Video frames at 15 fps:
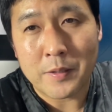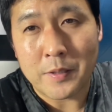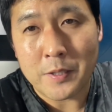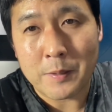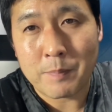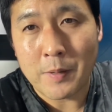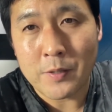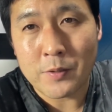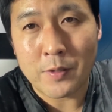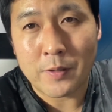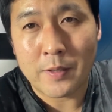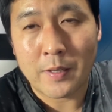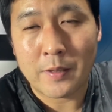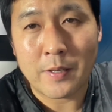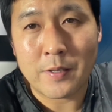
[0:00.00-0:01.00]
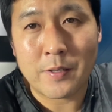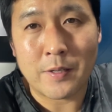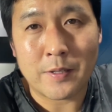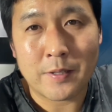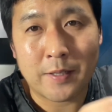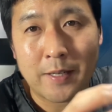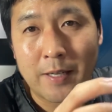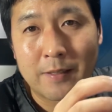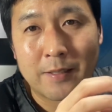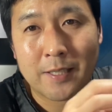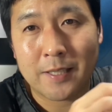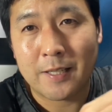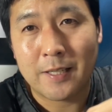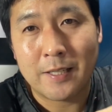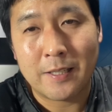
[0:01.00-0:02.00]
a spongy thing that just
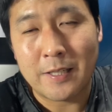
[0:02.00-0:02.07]
gets